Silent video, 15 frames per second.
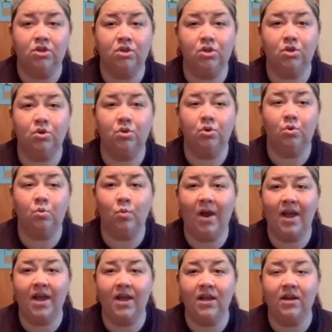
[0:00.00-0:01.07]
to
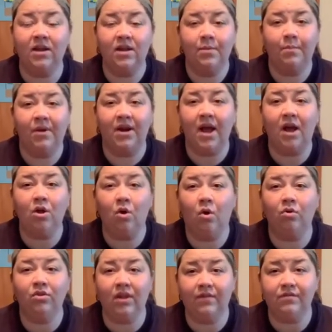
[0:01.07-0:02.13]
rain, but not
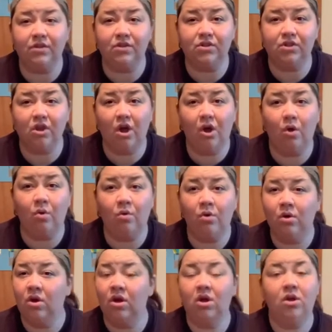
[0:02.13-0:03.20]
cold enough to snow,
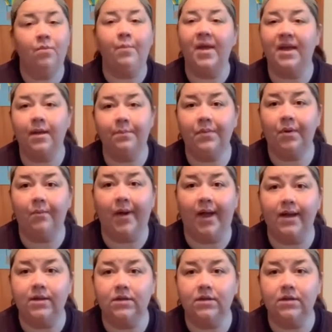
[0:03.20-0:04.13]
make up your mind.